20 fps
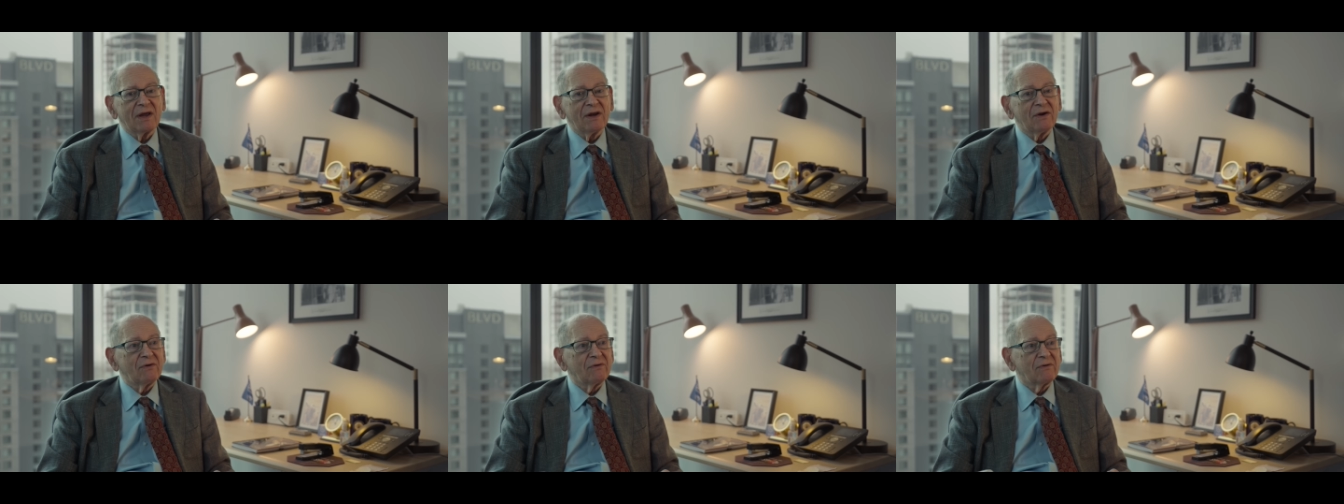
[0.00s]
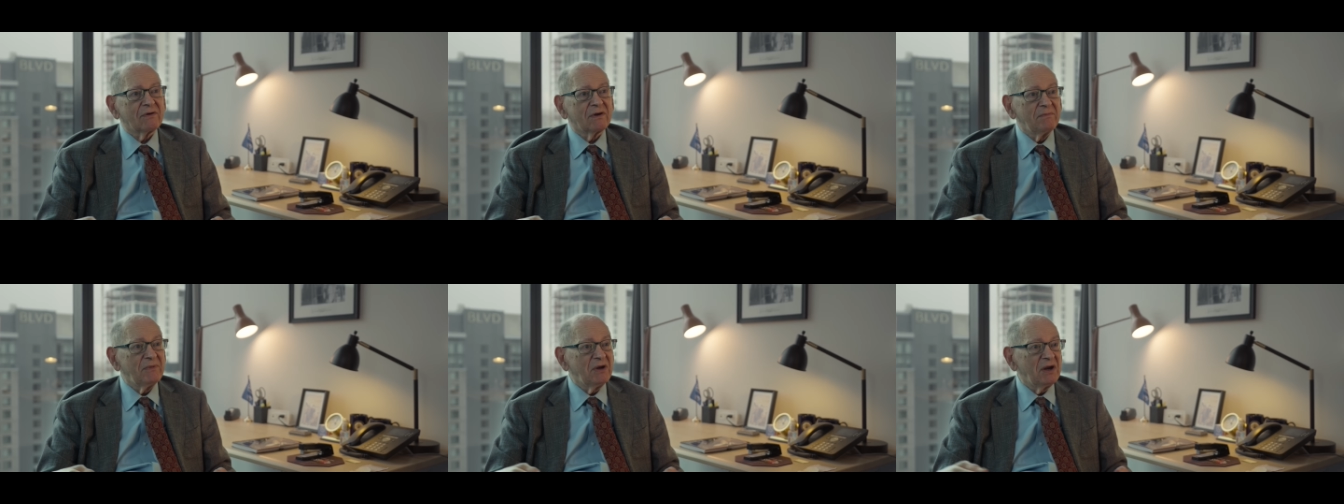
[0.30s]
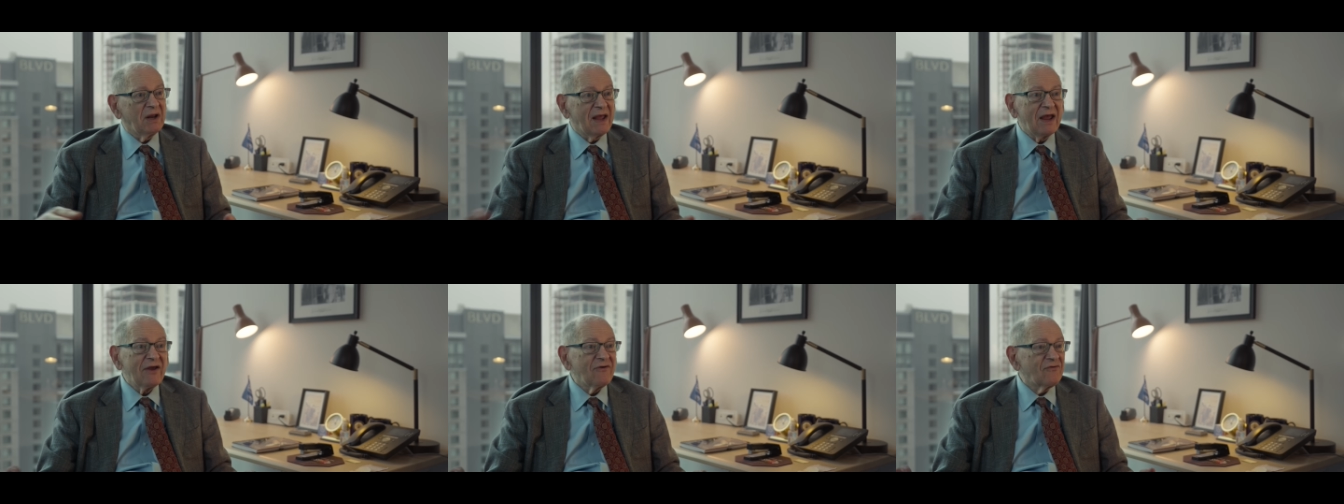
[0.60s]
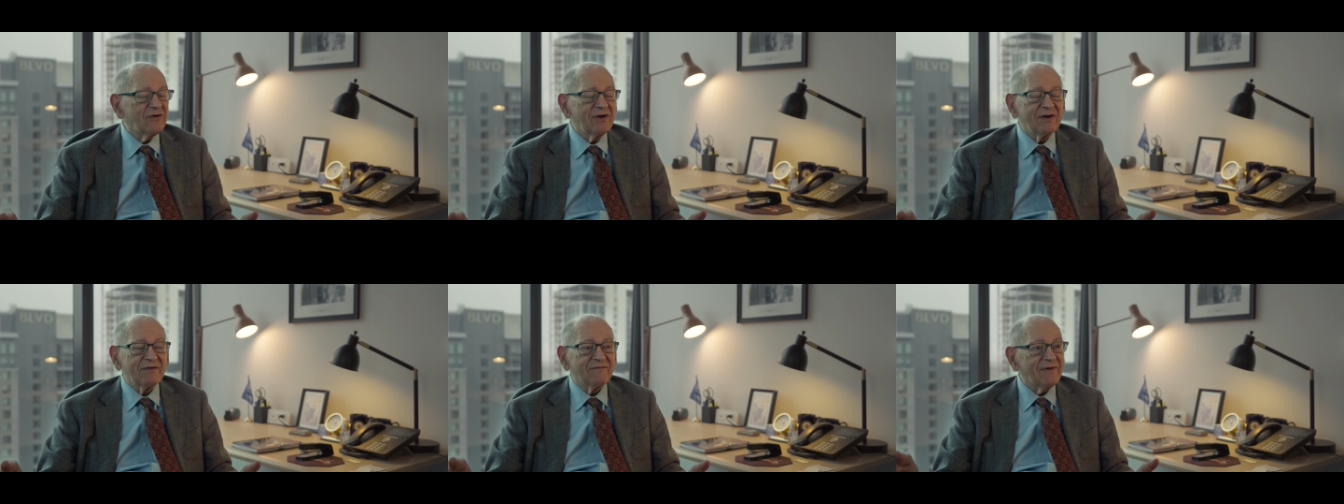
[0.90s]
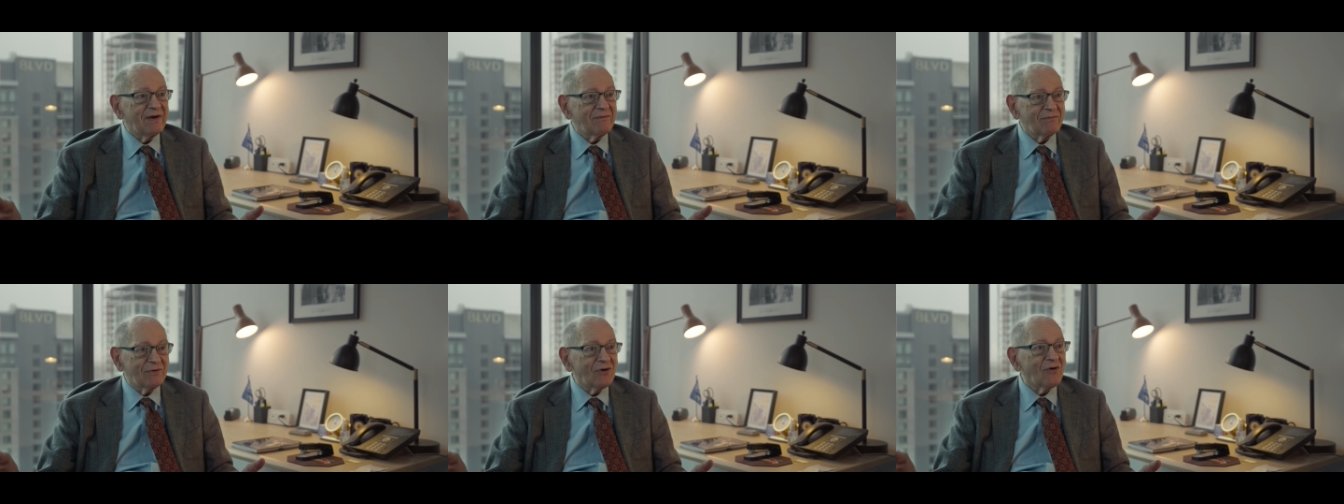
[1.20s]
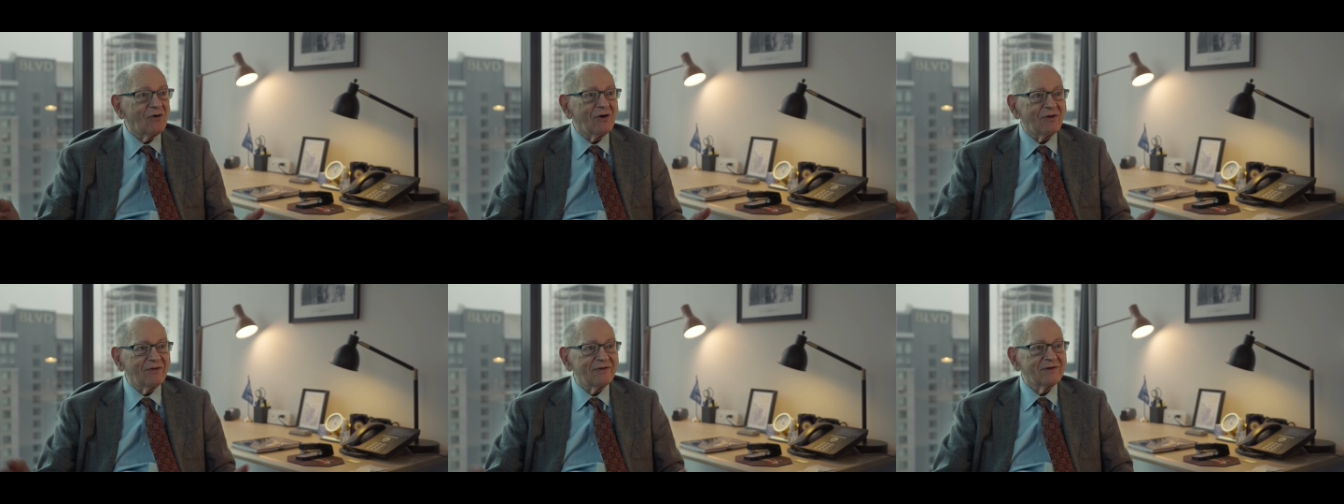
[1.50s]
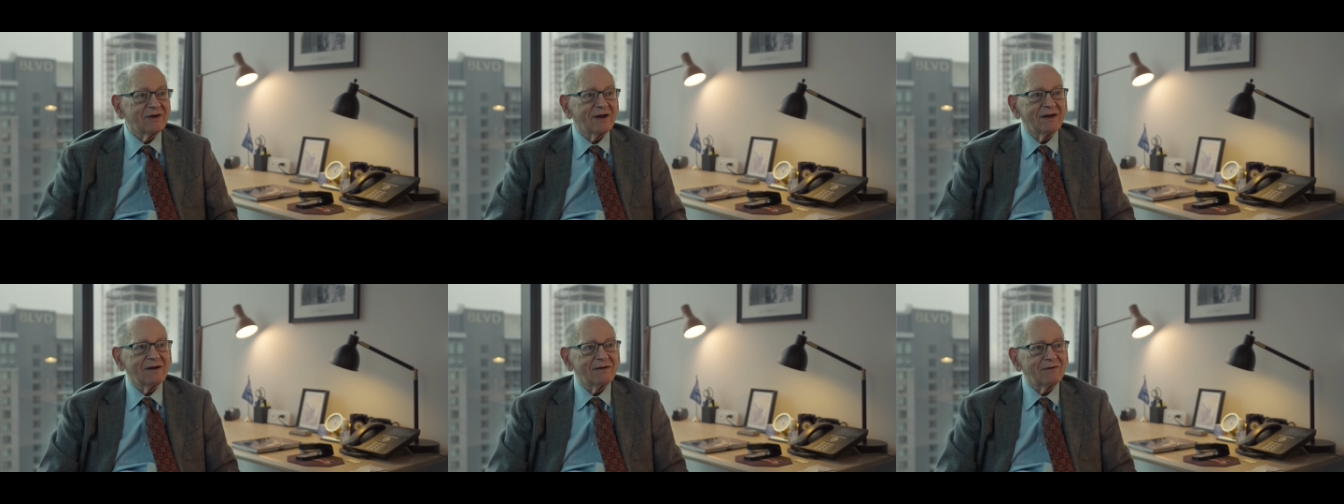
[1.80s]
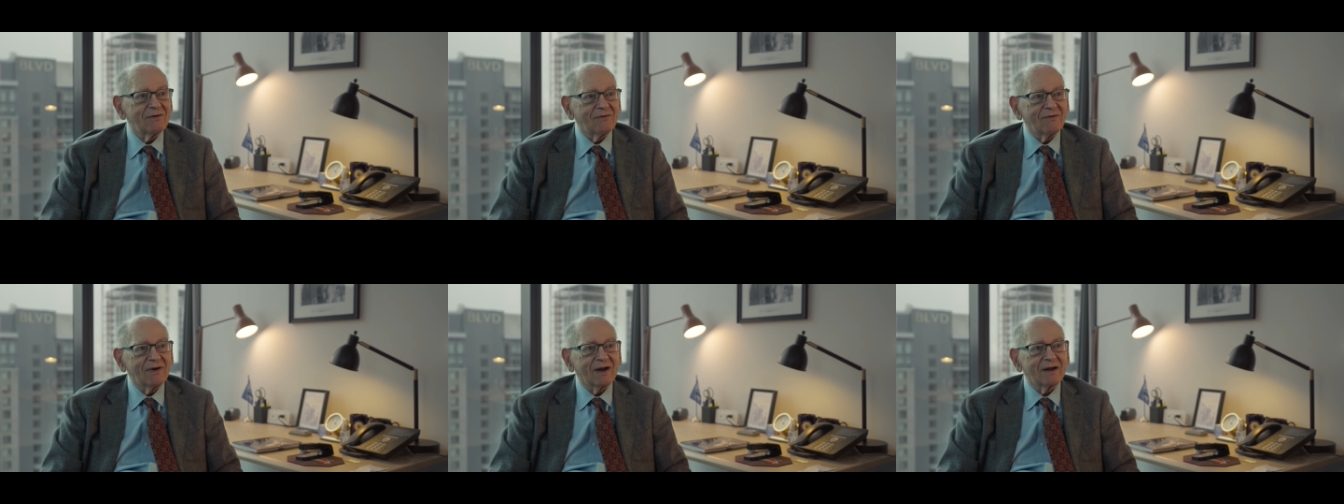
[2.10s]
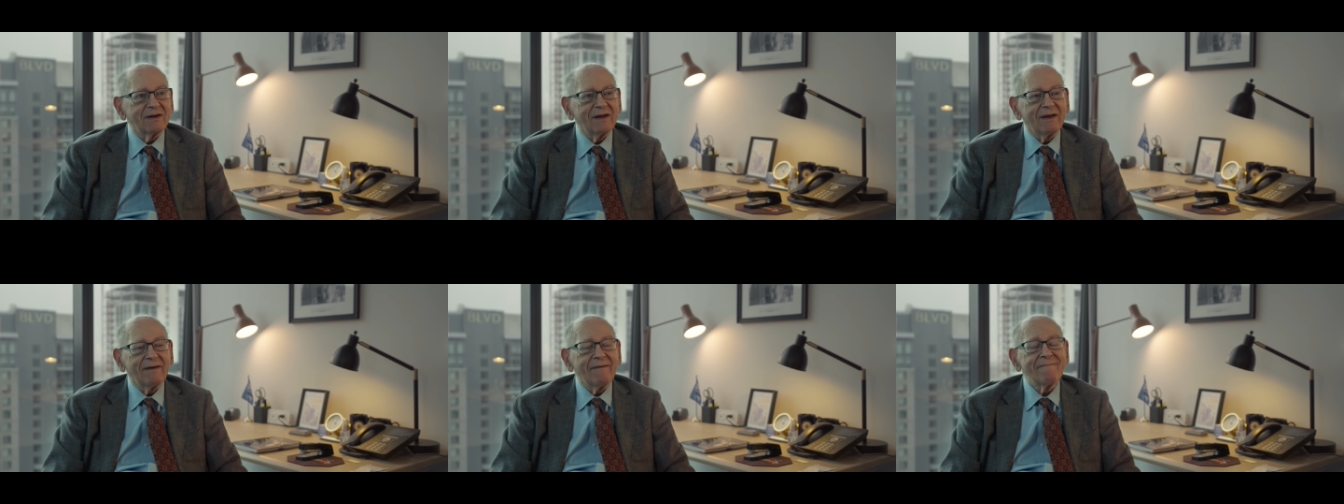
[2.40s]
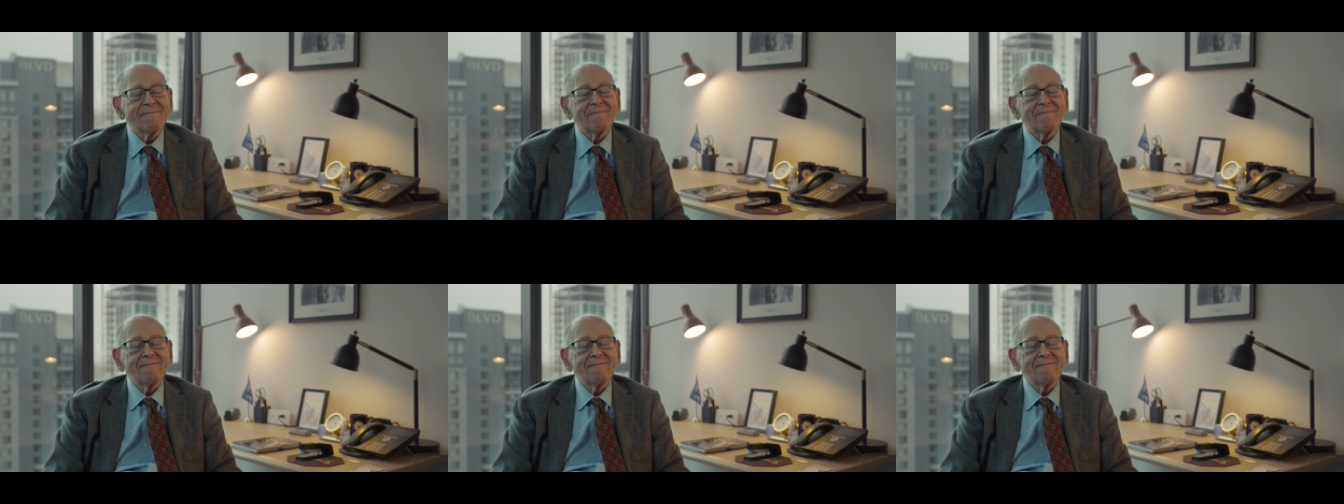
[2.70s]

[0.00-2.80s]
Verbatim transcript: Intercommunication, if I recall the title correctly.